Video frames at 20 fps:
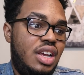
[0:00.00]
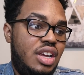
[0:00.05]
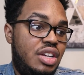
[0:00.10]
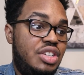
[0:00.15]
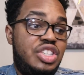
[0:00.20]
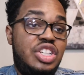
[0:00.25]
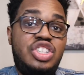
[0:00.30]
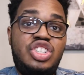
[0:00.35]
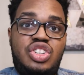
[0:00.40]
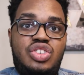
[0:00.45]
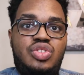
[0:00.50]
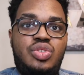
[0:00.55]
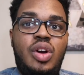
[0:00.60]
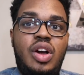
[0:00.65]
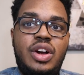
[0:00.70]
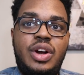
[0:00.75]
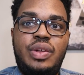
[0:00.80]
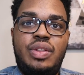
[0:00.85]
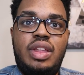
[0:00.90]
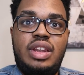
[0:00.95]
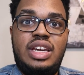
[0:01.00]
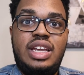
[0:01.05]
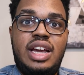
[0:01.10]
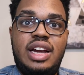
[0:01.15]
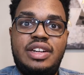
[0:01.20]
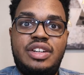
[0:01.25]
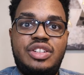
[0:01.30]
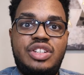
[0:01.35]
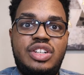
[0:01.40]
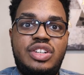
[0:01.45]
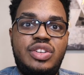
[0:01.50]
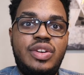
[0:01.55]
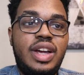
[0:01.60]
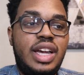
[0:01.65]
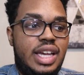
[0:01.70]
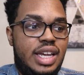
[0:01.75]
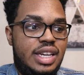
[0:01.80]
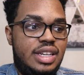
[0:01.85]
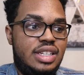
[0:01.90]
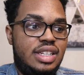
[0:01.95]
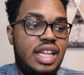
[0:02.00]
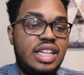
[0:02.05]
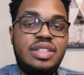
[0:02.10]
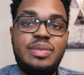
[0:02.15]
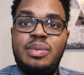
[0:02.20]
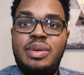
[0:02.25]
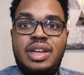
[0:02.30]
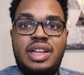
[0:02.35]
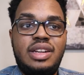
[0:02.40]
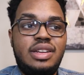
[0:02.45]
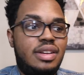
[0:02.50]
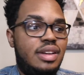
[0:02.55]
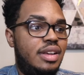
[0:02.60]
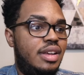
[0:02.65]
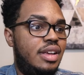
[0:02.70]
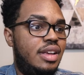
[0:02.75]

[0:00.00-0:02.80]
She's stronger than Doctor Strange. That's what,